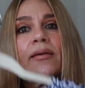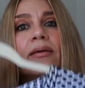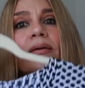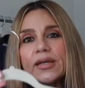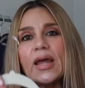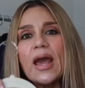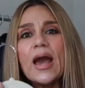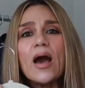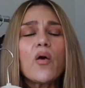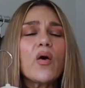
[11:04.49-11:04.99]

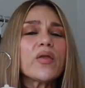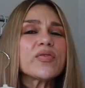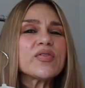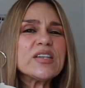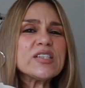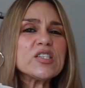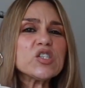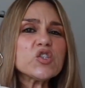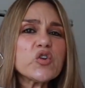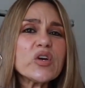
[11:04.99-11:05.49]
Now,
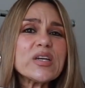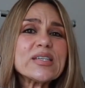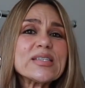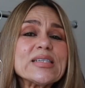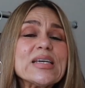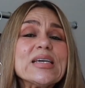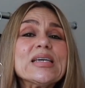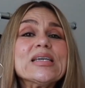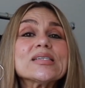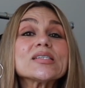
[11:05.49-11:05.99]
this dress
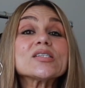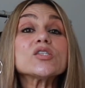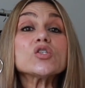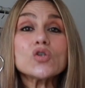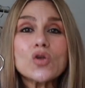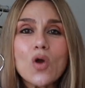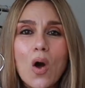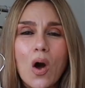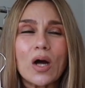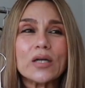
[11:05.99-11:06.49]
is
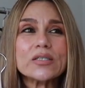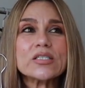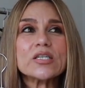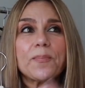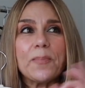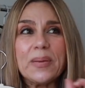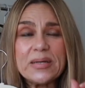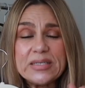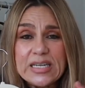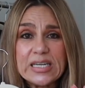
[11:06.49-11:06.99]
not
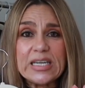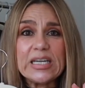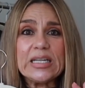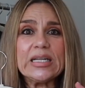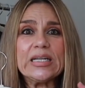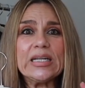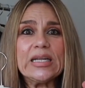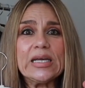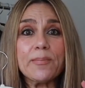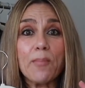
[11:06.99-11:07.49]

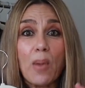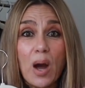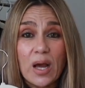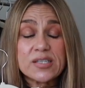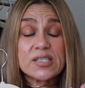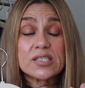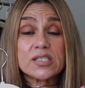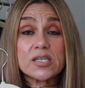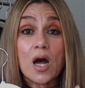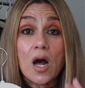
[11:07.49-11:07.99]
particularly my
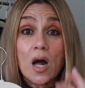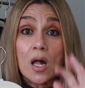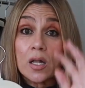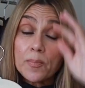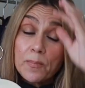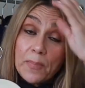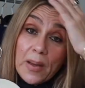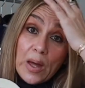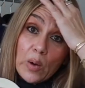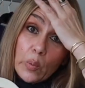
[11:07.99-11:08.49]

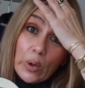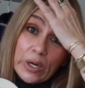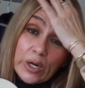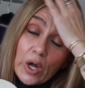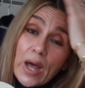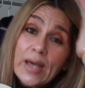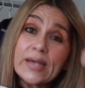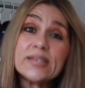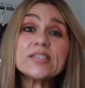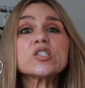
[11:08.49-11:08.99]
style, but when
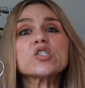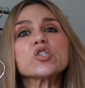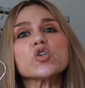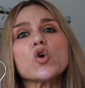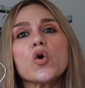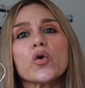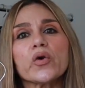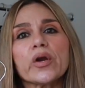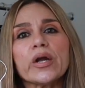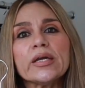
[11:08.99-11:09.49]
I
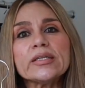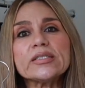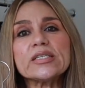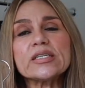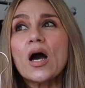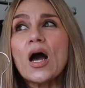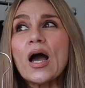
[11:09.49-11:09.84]
saw it,